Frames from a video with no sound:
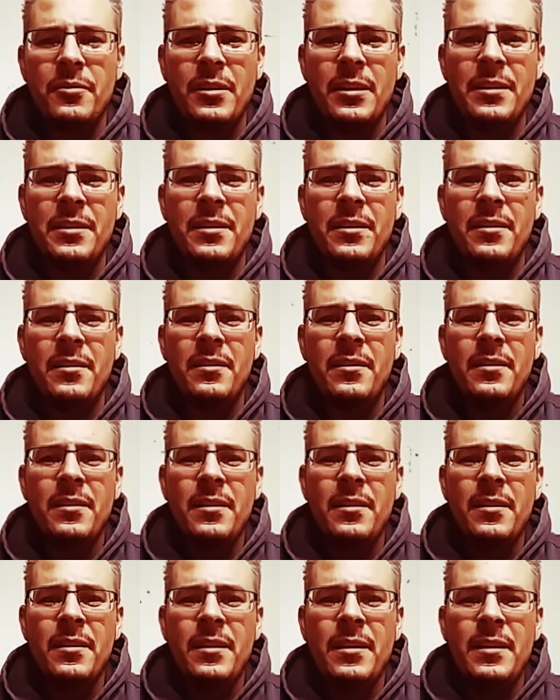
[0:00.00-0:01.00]

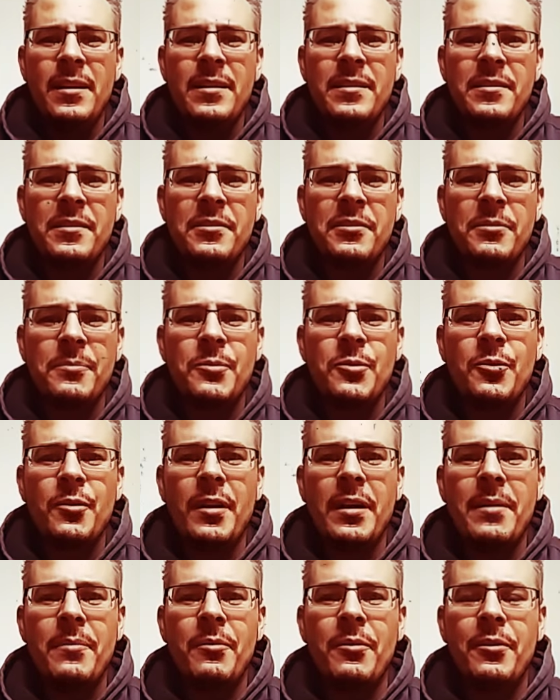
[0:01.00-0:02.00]
Linda is a
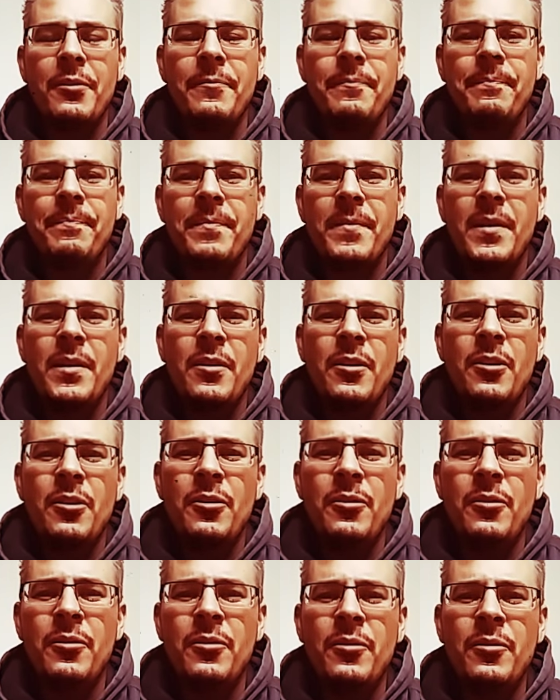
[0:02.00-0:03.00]
subscriber
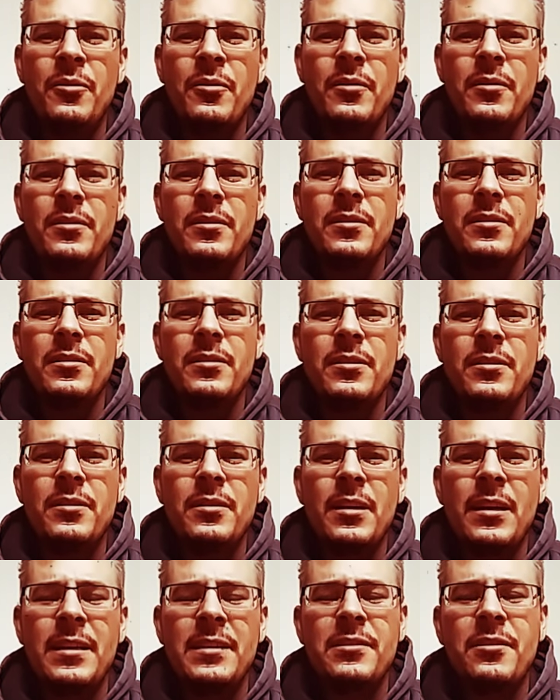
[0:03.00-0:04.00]
who
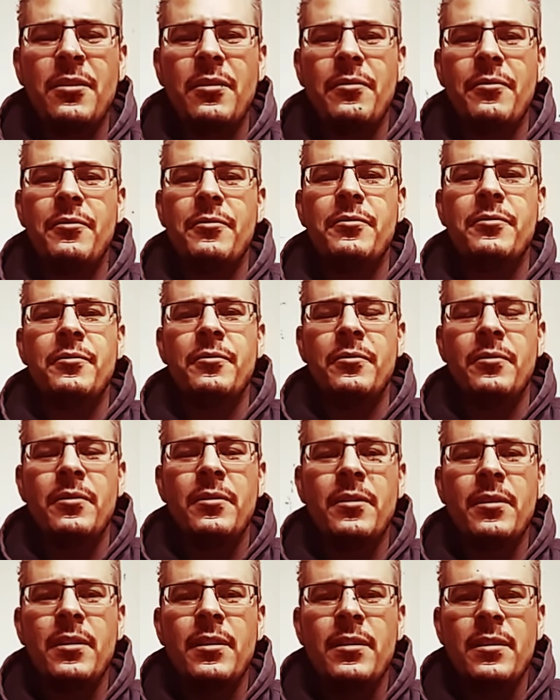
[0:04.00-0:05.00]
has gone through
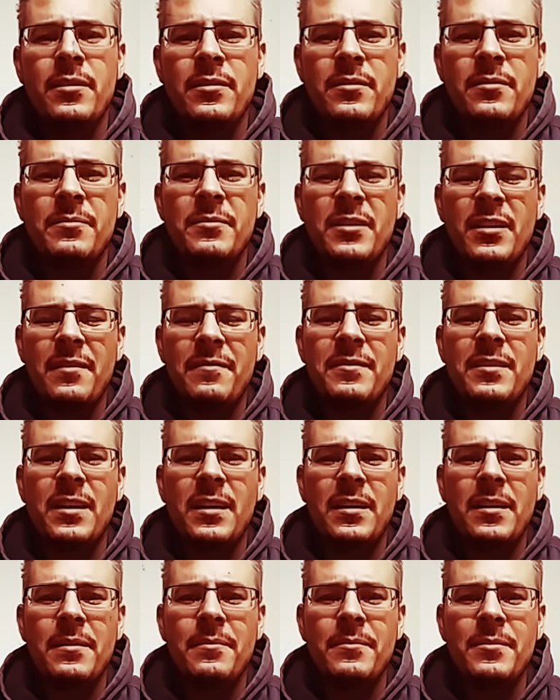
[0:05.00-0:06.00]
some tough
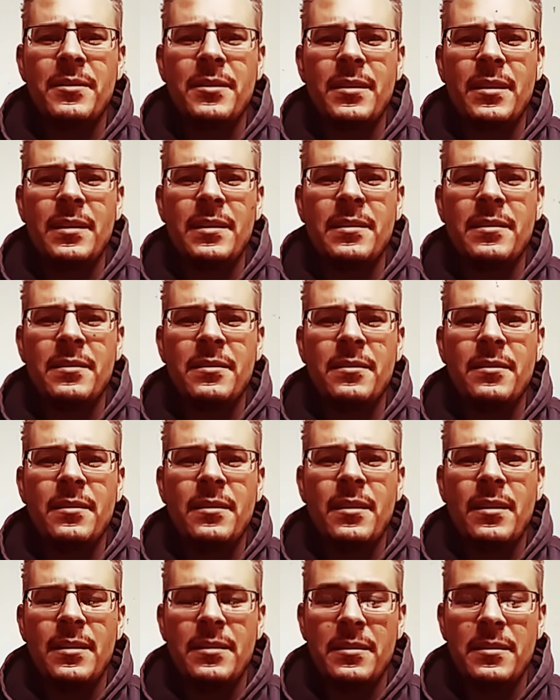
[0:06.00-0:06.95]
times, as,